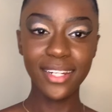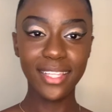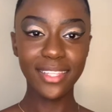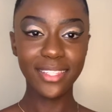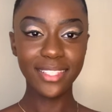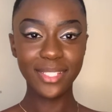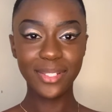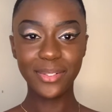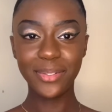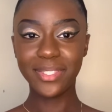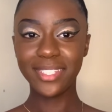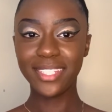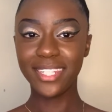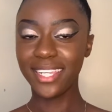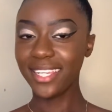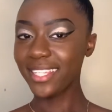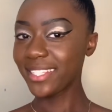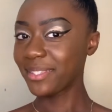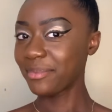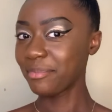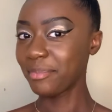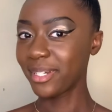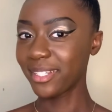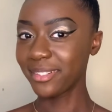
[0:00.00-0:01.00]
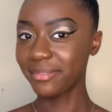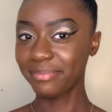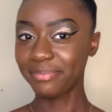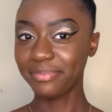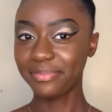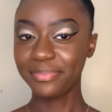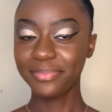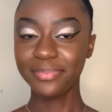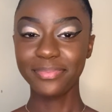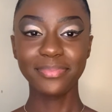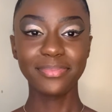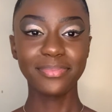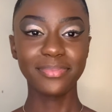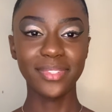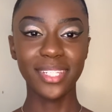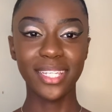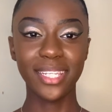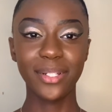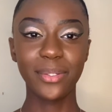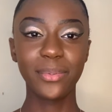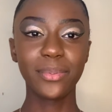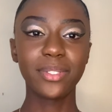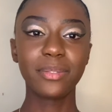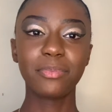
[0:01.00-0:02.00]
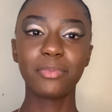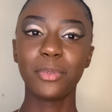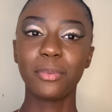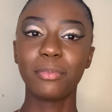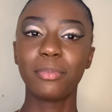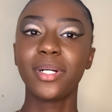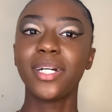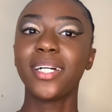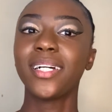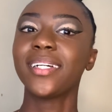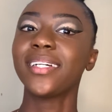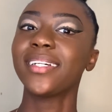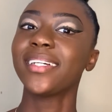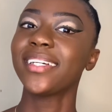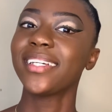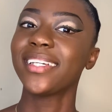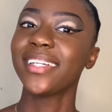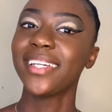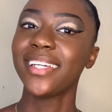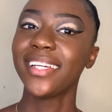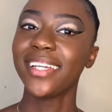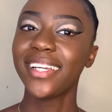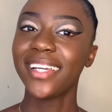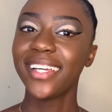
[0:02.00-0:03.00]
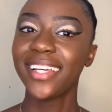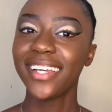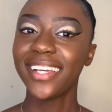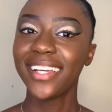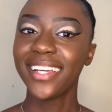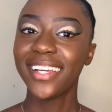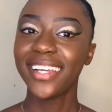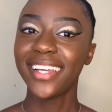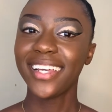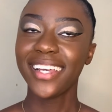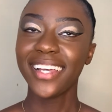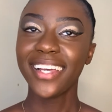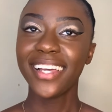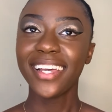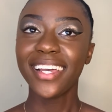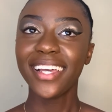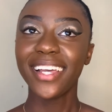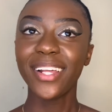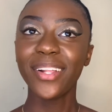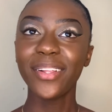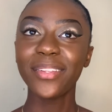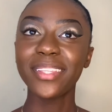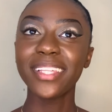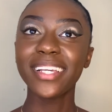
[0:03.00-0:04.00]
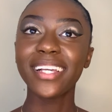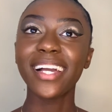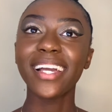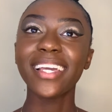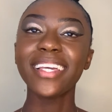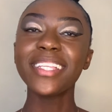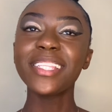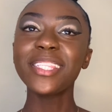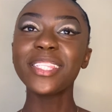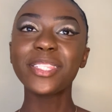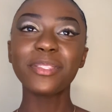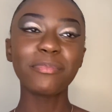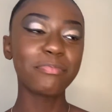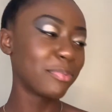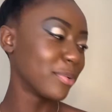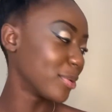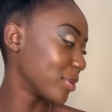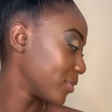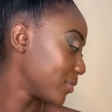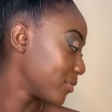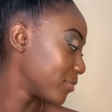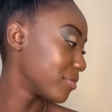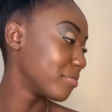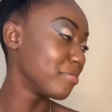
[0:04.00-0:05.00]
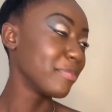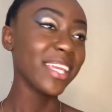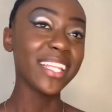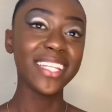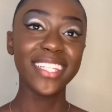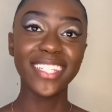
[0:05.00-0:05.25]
This looks nice, man. Like, it looks proper. Oh, the car inspo, you've made